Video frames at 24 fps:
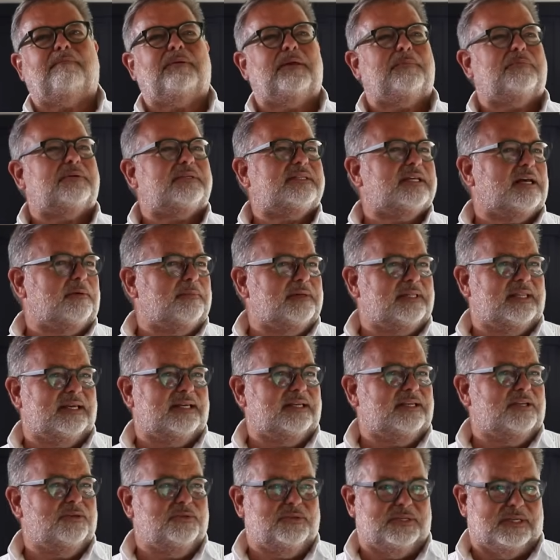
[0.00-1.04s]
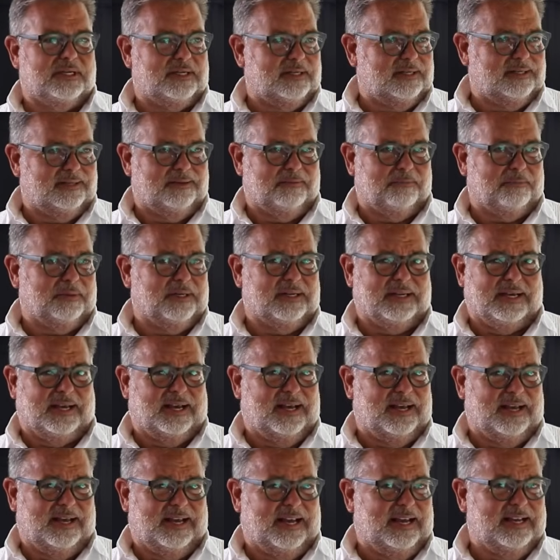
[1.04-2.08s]
people tell me they use it, but
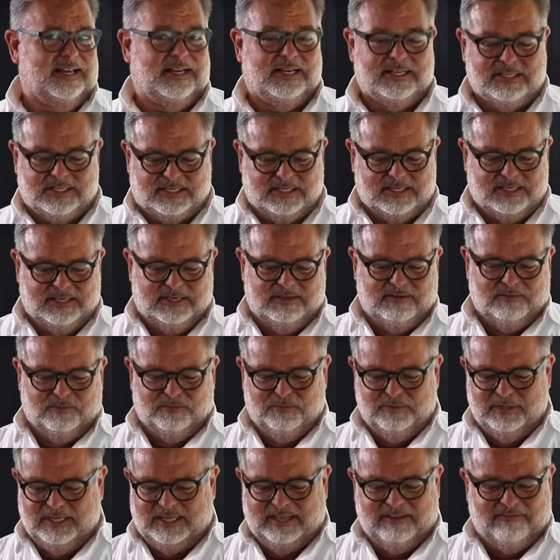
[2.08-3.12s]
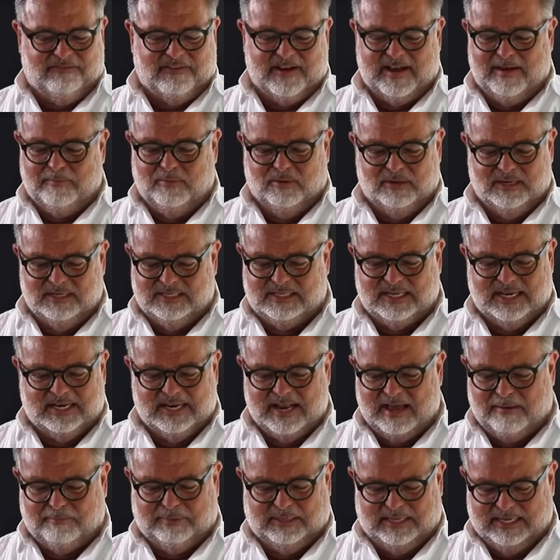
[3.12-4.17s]
it's really fibrous and
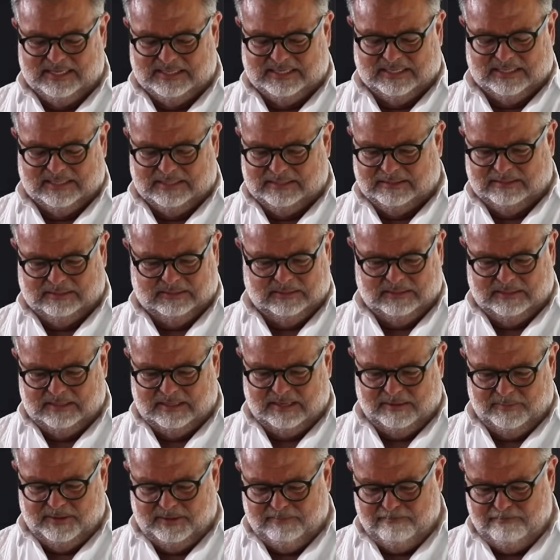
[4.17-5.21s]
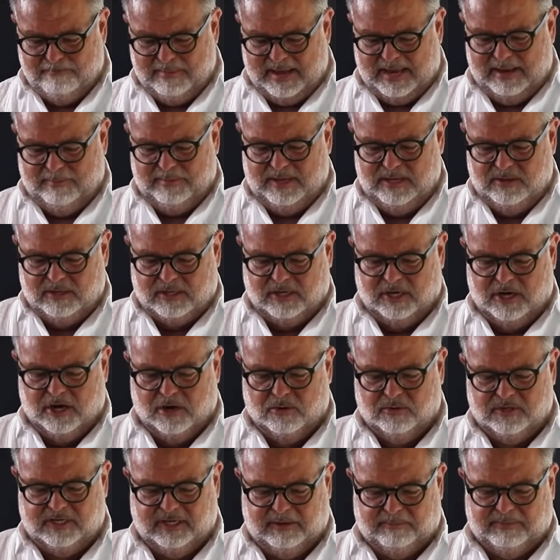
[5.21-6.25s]
not pleasant. I mean, maybe you could
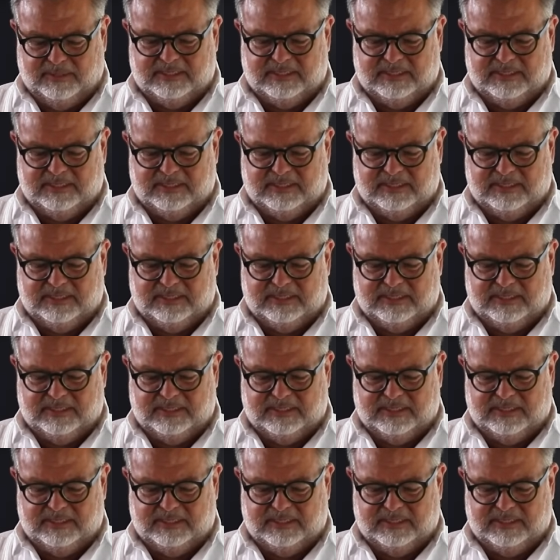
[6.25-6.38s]
go deep